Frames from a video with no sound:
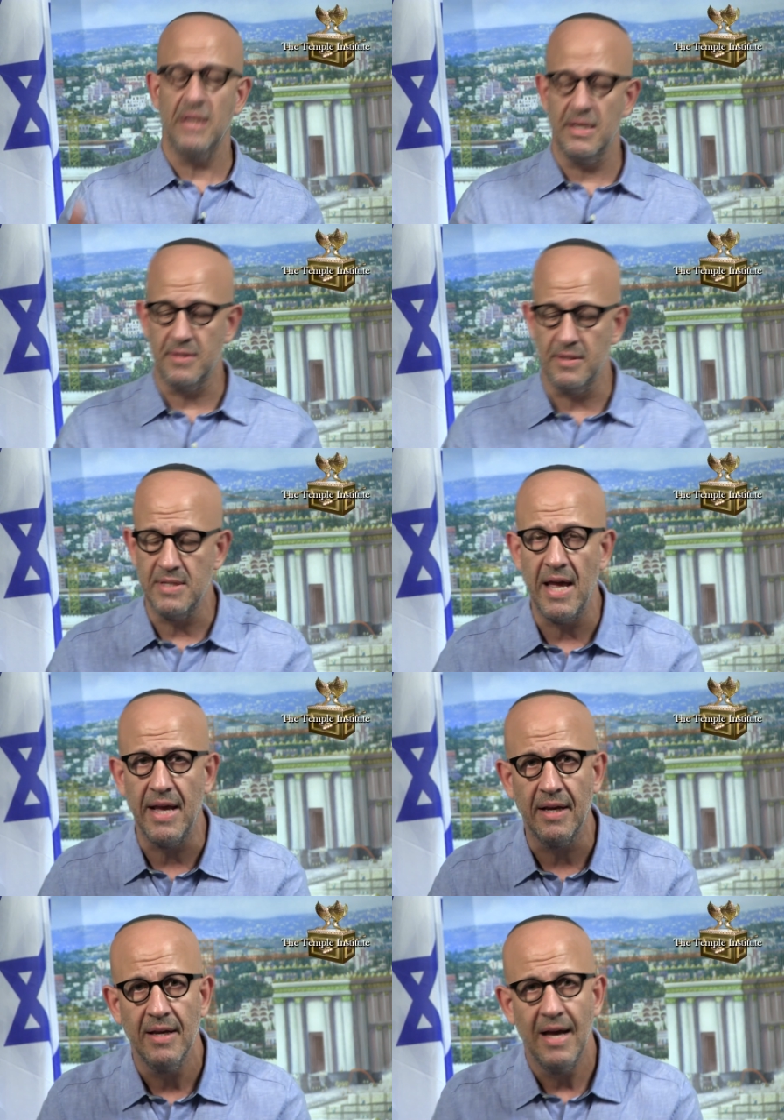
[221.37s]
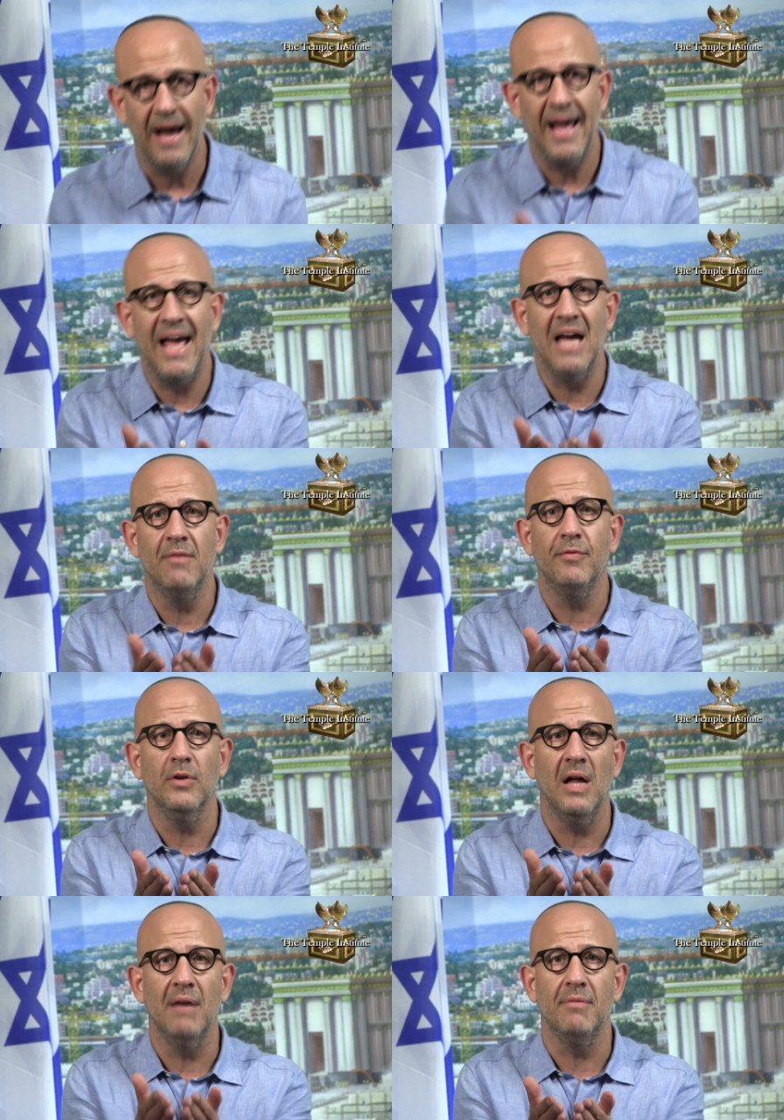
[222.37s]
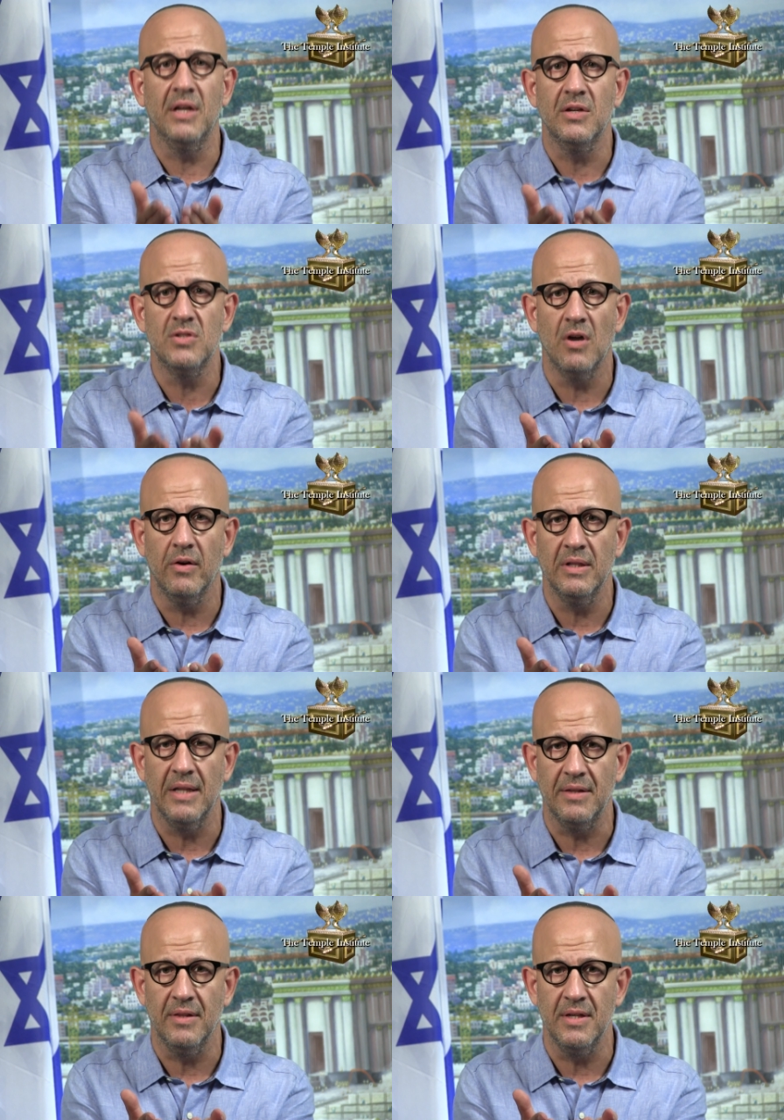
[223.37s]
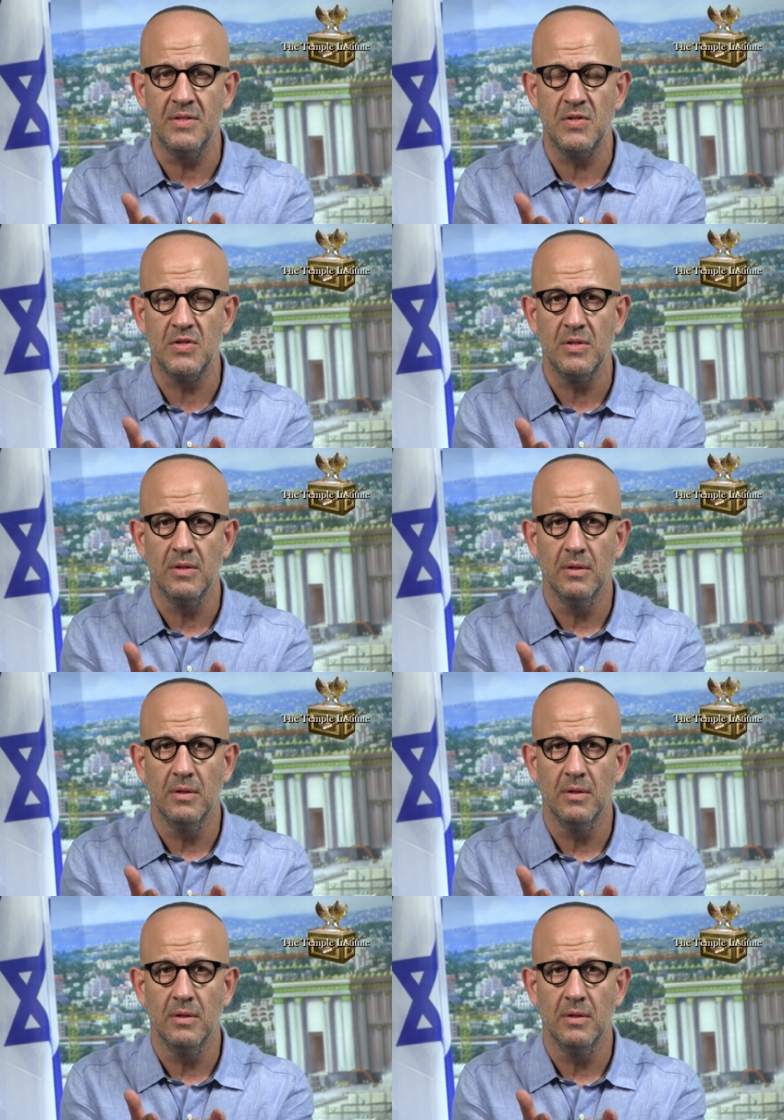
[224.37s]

he has to take a handful of the ketaret like this,